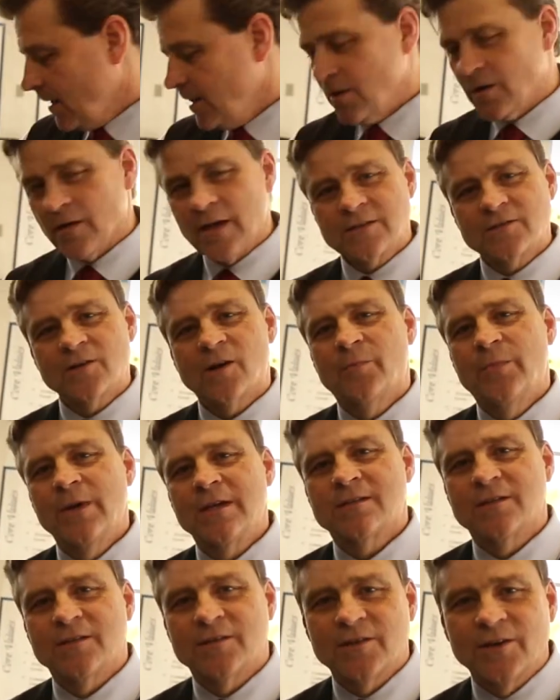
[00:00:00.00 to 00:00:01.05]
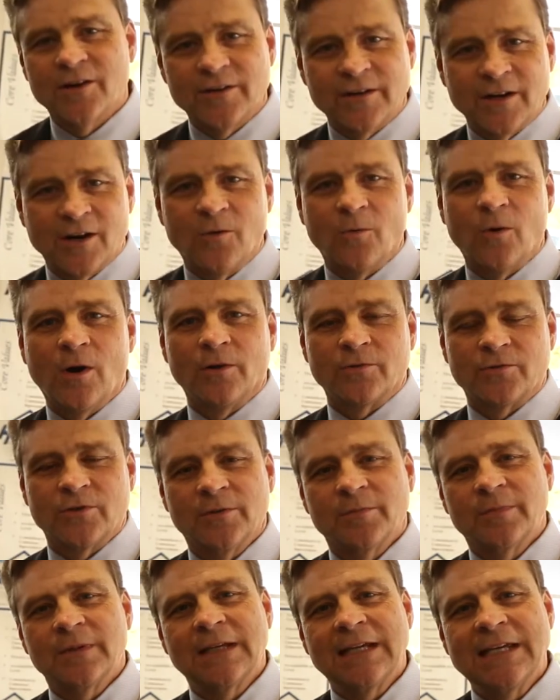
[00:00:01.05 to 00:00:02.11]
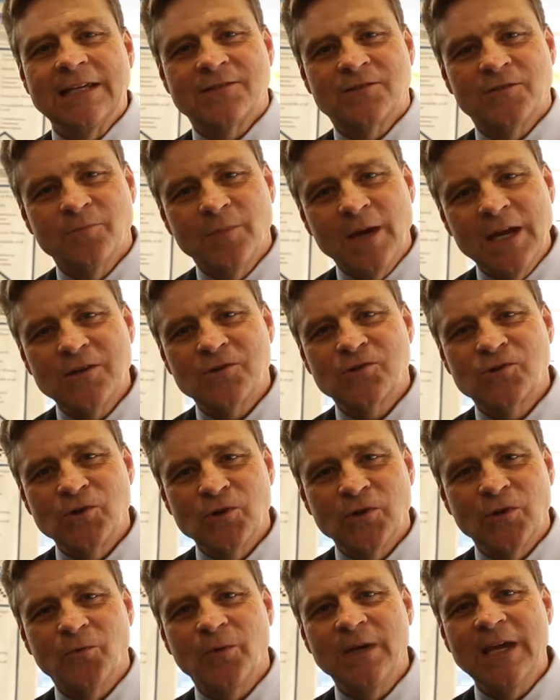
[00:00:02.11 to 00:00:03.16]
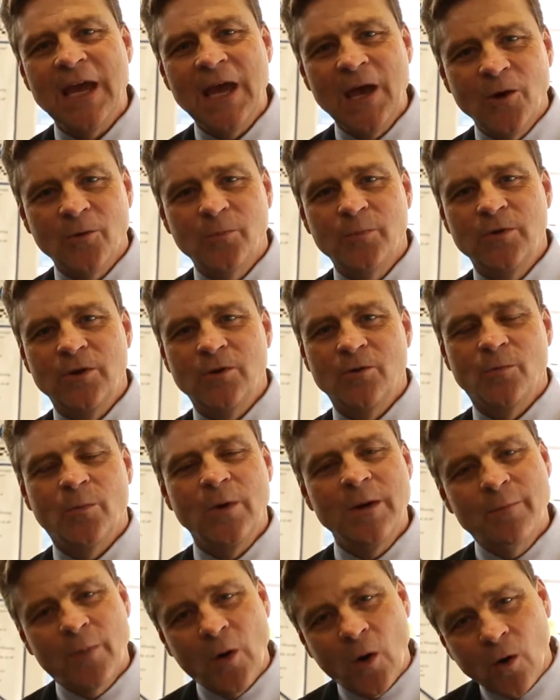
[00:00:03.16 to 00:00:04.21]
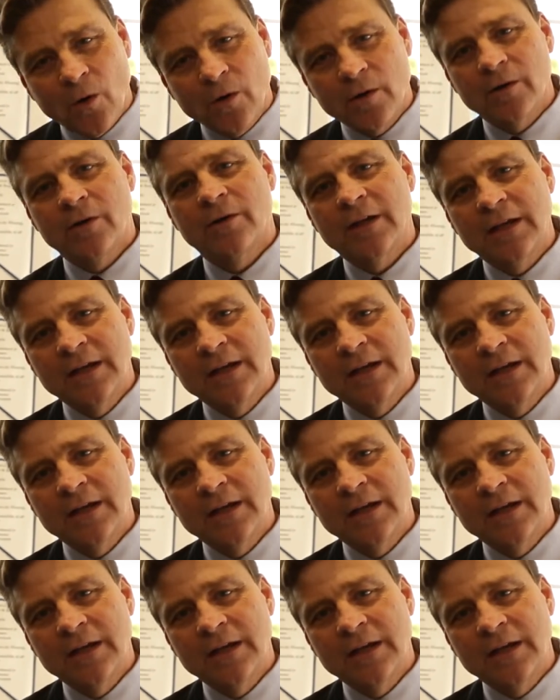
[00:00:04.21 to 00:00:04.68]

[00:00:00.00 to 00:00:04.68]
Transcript: You know, that's our business here at Darrell Waltrip, is to make sure that we help you. We partner